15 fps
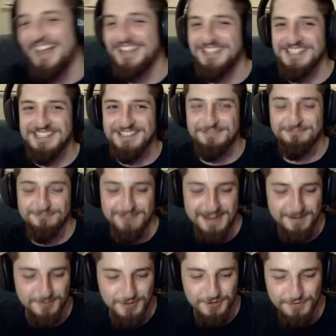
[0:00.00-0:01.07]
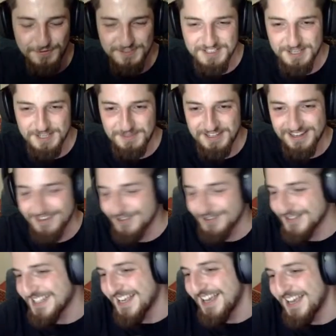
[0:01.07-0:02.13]
just rambled off on something
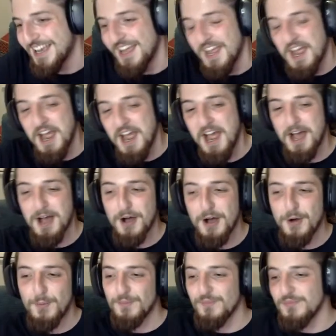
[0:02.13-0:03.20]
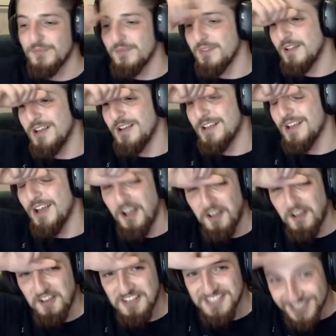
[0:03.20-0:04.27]
else. So
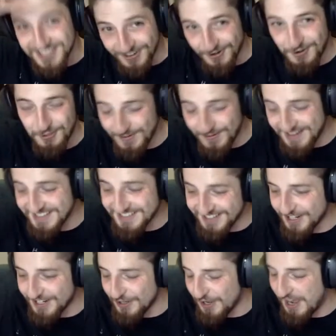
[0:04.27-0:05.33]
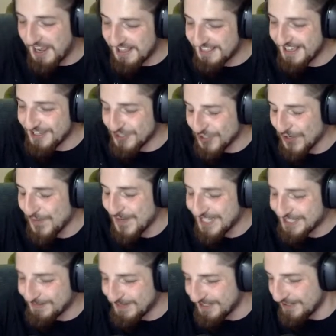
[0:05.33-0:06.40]
the reason that show
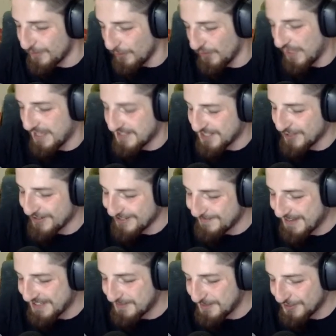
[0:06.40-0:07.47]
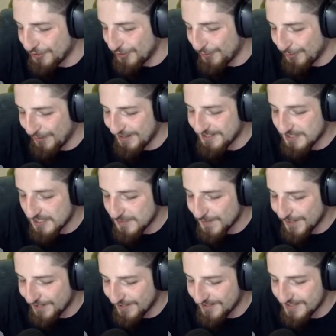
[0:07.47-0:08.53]
makes me, or that series makes me so depressed, is
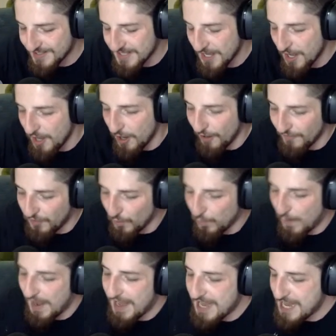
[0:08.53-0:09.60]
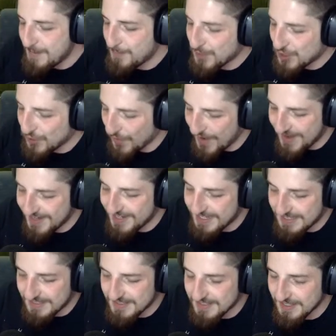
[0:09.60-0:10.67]
because of the way he
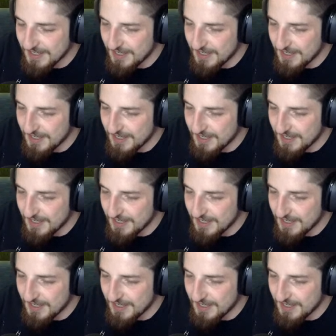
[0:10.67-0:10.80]
portrays